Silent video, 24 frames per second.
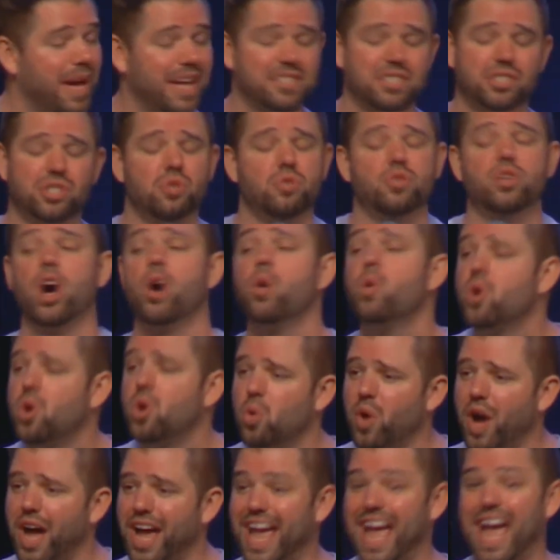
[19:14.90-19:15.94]
best. You know
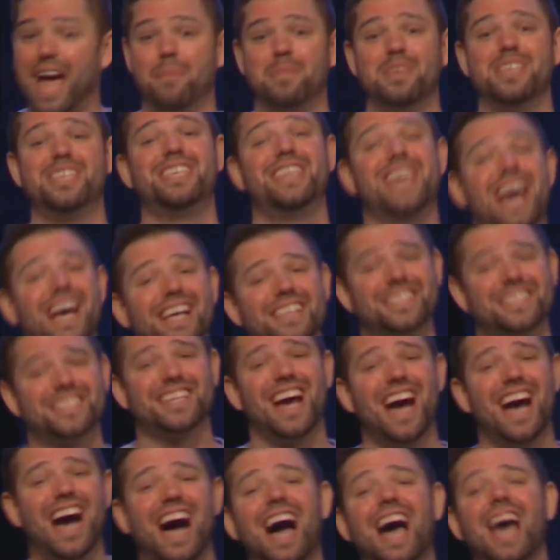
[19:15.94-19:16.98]
who I am.
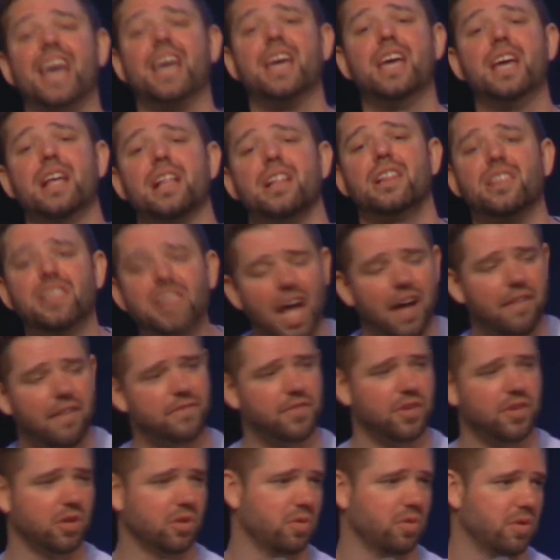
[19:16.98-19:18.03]
Yes, I
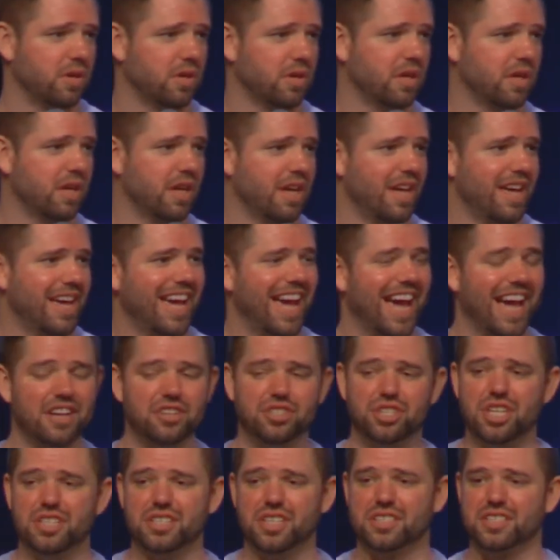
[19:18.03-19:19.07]
love you.
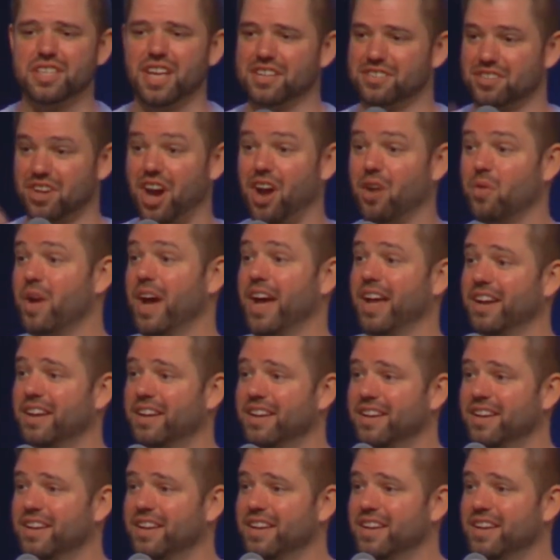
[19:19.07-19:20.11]
And Jesus says, all right,
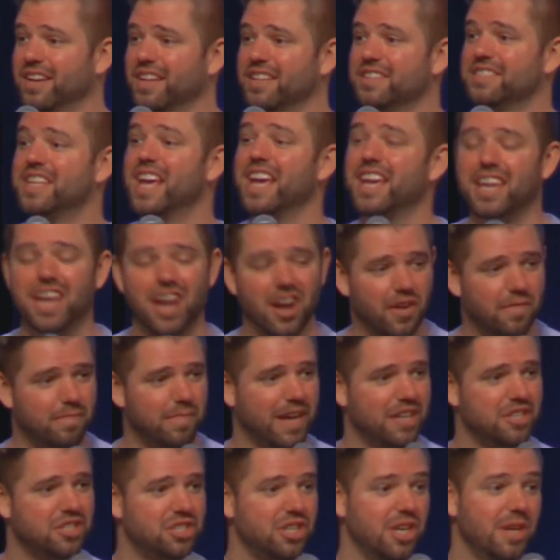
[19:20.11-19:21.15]
take care of
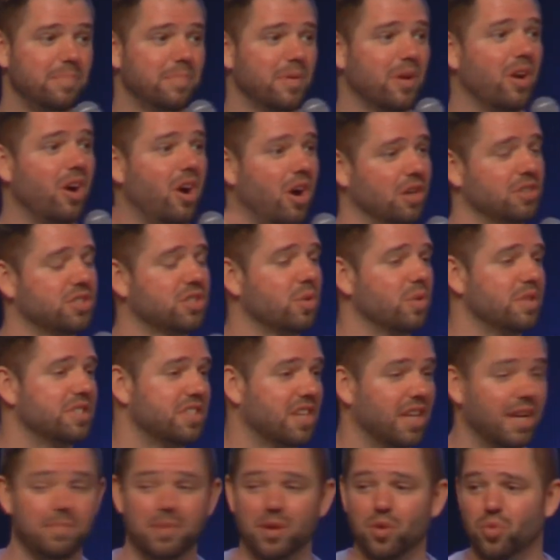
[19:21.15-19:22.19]
my sheep. Also,
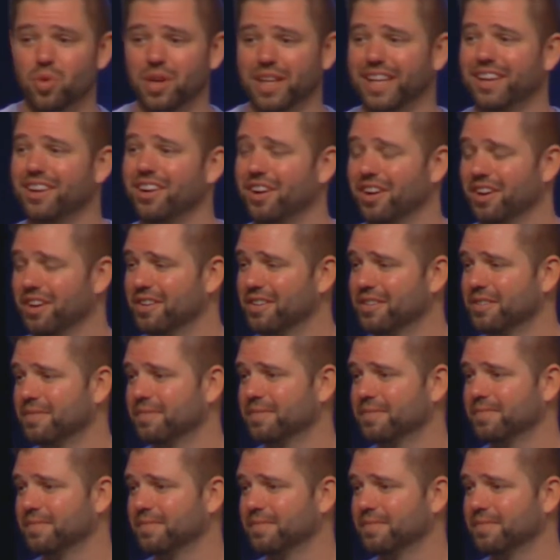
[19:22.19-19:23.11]
it's going to be really hard.